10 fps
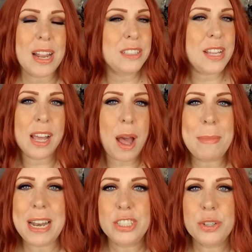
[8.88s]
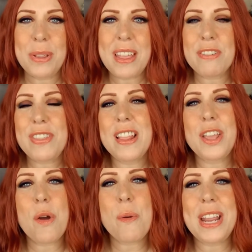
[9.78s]
in combination with everything that
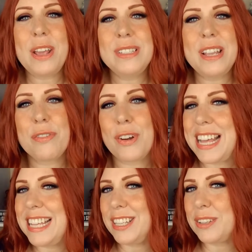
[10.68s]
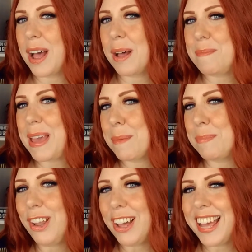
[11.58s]
you're already using for an easy makeup
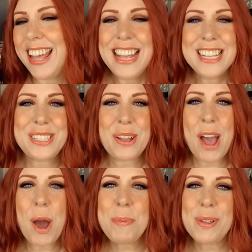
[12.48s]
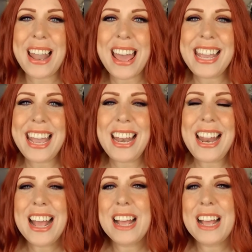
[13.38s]
look. So I hope you like it.